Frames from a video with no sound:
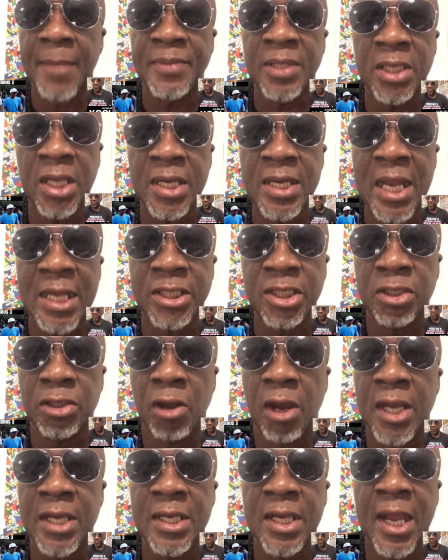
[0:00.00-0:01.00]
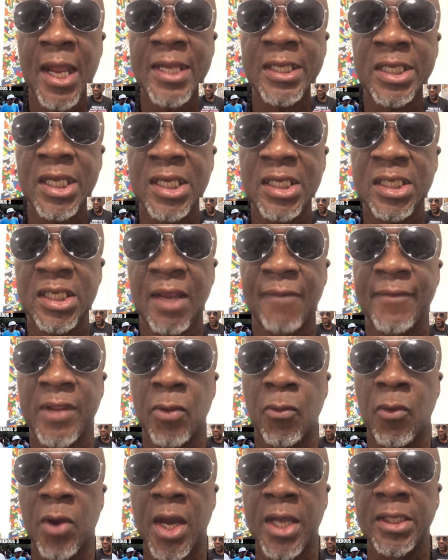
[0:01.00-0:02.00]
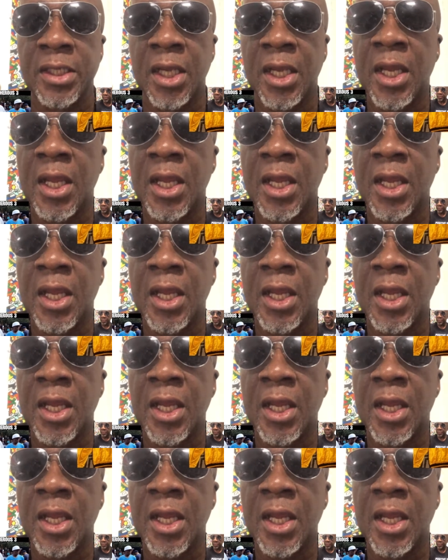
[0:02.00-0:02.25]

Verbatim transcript: It did not start in nineteen seventy-one.